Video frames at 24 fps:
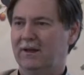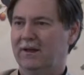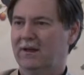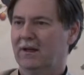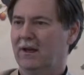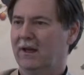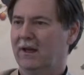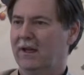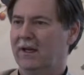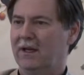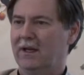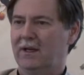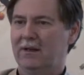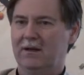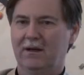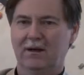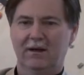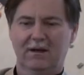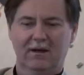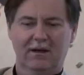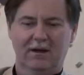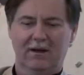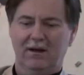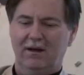Italy,
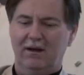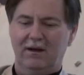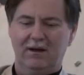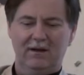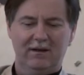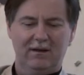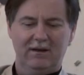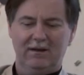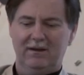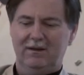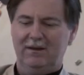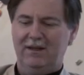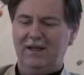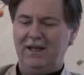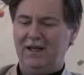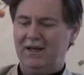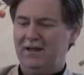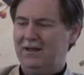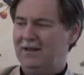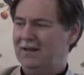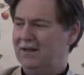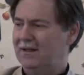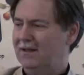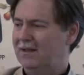
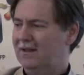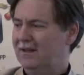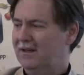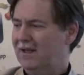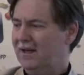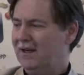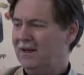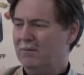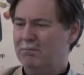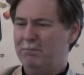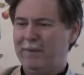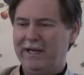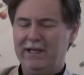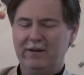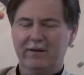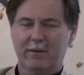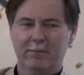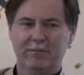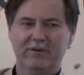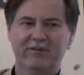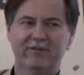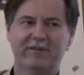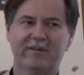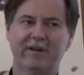they can bail
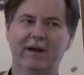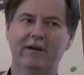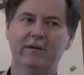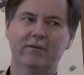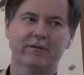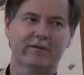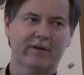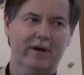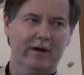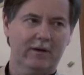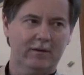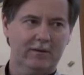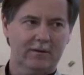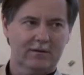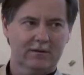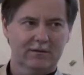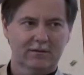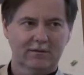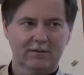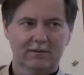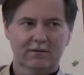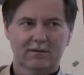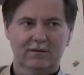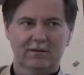themselves out.
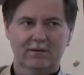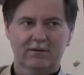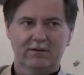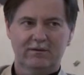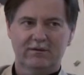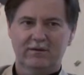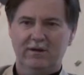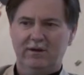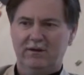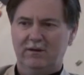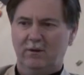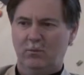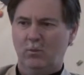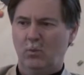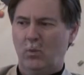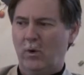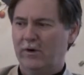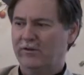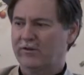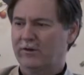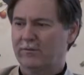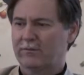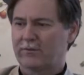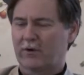You just need a
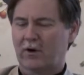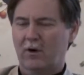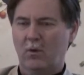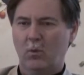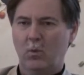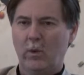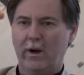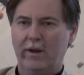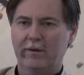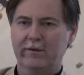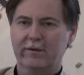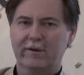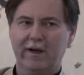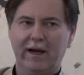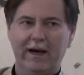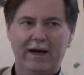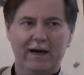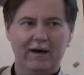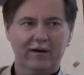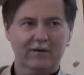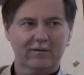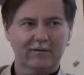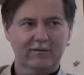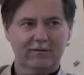once and for all wealth
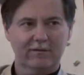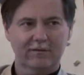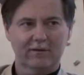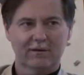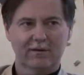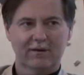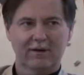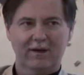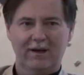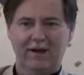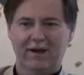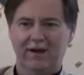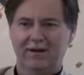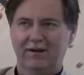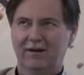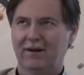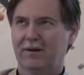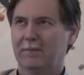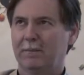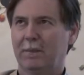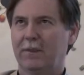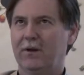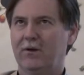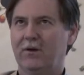tax. And
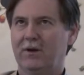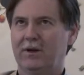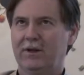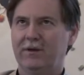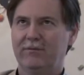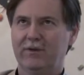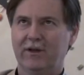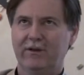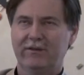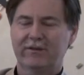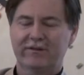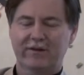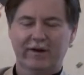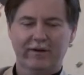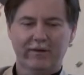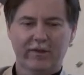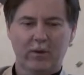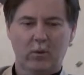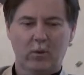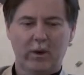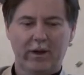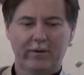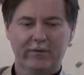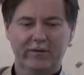you could even sell
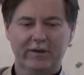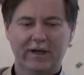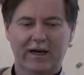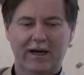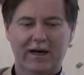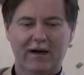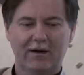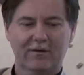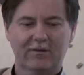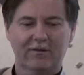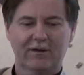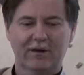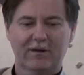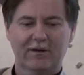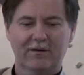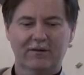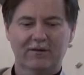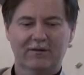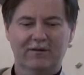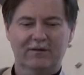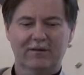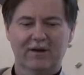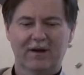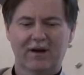the wealth tax
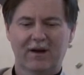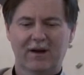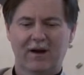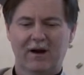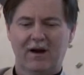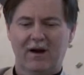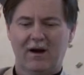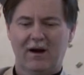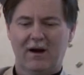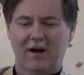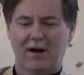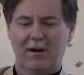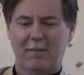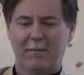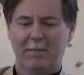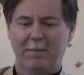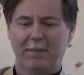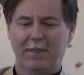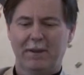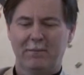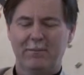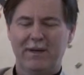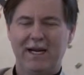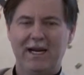as
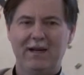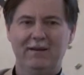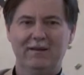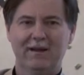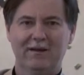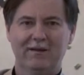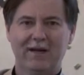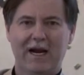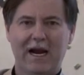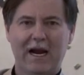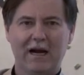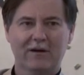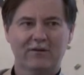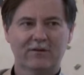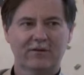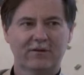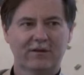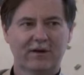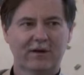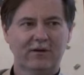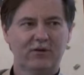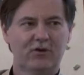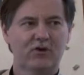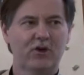paying the
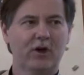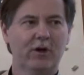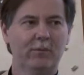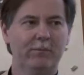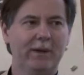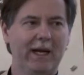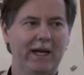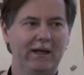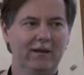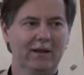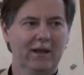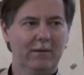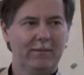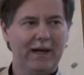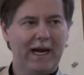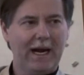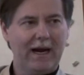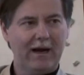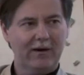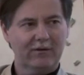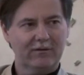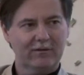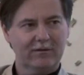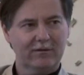taxes that you should have paid in the
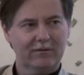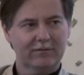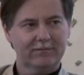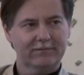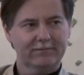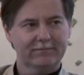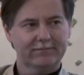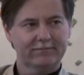past.